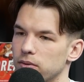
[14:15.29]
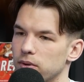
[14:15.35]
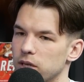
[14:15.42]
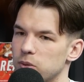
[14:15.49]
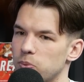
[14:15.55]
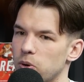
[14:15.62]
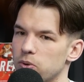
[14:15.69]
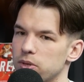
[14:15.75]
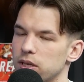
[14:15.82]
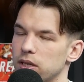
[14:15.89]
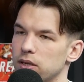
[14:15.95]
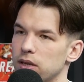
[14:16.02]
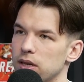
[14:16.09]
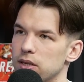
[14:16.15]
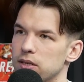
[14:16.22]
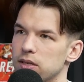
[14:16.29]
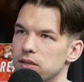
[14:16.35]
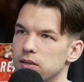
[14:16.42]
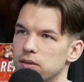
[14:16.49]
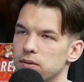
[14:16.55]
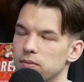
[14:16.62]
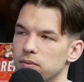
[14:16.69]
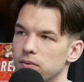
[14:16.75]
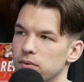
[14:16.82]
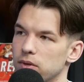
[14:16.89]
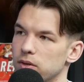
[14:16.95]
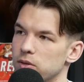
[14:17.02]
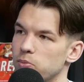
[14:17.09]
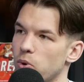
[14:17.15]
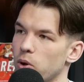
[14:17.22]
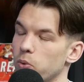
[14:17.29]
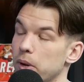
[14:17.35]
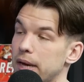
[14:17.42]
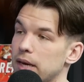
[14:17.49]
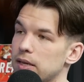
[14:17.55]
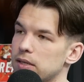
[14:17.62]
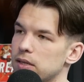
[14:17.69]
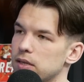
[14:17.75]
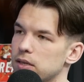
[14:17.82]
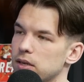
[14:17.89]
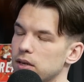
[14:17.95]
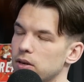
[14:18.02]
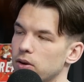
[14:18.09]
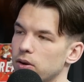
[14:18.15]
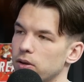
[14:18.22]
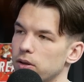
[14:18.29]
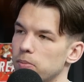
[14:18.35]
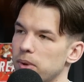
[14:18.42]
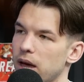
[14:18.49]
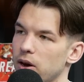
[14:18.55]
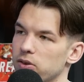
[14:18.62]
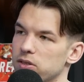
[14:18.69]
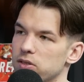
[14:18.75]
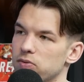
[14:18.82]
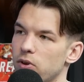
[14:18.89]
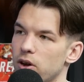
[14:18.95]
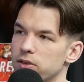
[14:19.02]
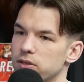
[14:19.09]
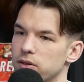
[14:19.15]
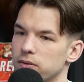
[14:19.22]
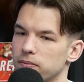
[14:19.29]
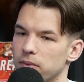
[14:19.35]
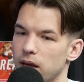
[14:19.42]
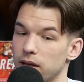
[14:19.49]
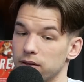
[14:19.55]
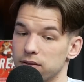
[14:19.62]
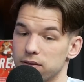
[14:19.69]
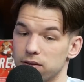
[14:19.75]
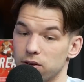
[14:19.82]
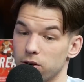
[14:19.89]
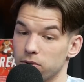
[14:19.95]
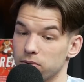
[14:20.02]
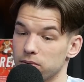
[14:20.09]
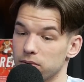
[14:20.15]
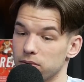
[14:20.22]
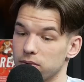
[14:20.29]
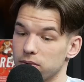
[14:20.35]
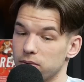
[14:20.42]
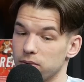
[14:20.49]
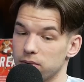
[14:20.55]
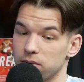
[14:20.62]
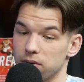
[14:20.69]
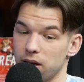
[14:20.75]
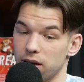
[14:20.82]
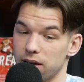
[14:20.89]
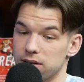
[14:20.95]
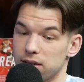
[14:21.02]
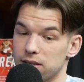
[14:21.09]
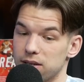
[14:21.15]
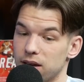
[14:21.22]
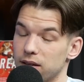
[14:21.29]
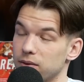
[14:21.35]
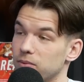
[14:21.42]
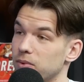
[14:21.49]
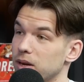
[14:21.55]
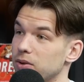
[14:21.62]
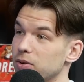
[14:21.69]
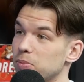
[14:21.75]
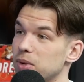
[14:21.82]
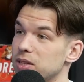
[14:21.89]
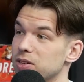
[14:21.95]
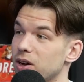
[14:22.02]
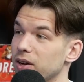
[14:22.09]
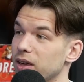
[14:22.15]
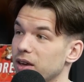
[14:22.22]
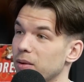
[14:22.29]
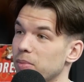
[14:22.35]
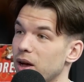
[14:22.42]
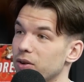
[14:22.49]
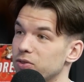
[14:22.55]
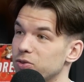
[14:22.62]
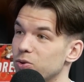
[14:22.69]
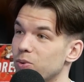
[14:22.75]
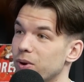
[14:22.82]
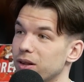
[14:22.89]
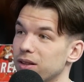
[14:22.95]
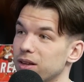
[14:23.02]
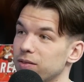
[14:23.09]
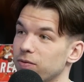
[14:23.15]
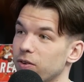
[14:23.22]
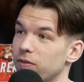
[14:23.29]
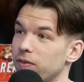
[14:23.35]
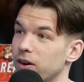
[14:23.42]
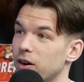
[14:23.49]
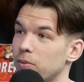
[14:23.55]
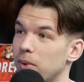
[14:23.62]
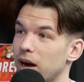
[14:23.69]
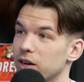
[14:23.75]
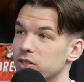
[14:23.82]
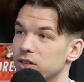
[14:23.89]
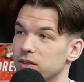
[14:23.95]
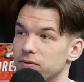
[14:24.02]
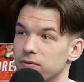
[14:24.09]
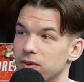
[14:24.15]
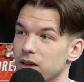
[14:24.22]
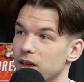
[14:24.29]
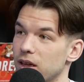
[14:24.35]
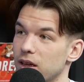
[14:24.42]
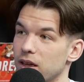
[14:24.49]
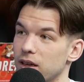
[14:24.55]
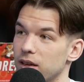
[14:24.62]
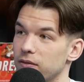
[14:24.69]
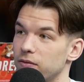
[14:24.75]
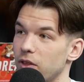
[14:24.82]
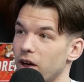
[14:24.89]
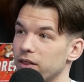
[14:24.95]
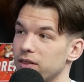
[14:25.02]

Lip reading: exposing these small weaknesses in Olympiacos' roster. And as I said, we could be talking about 2-1 lead for Fenerbahce if